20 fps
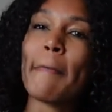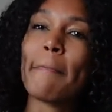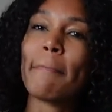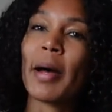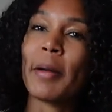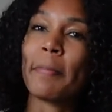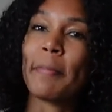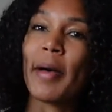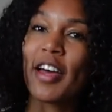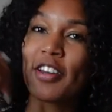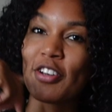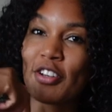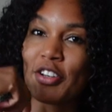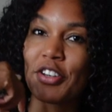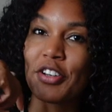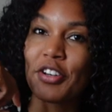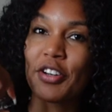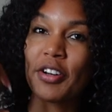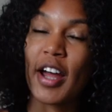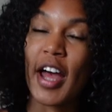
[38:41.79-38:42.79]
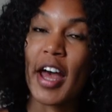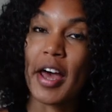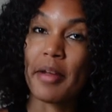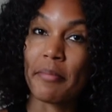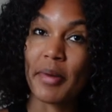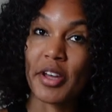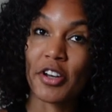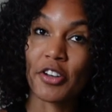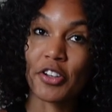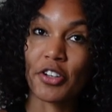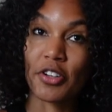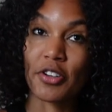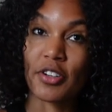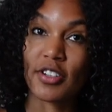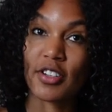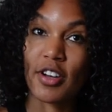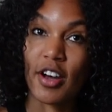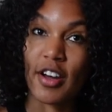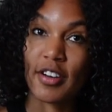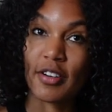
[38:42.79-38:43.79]
my pedicure and manicure
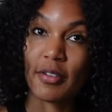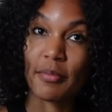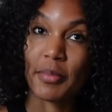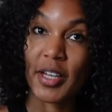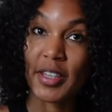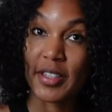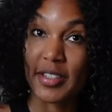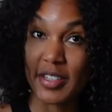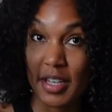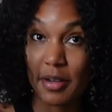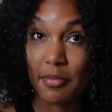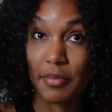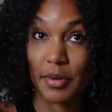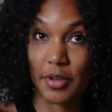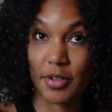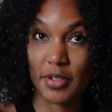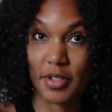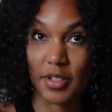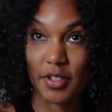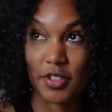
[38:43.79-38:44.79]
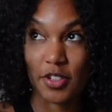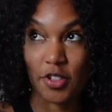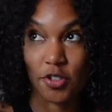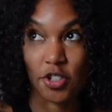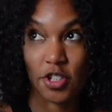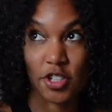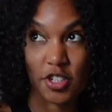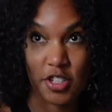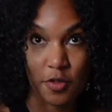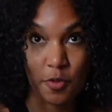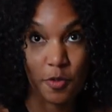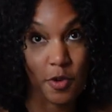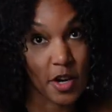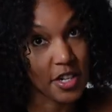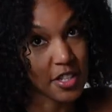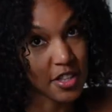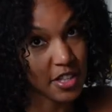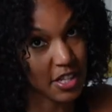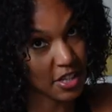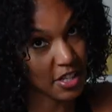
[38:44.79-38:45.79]
done by the same person? So she did one
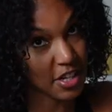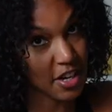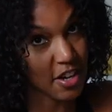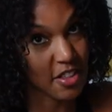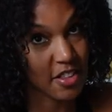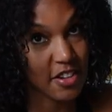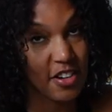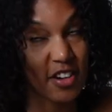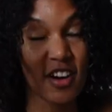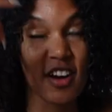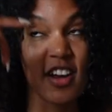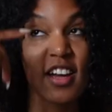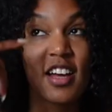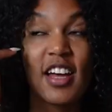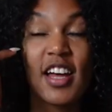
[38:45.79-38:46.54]
and then the other.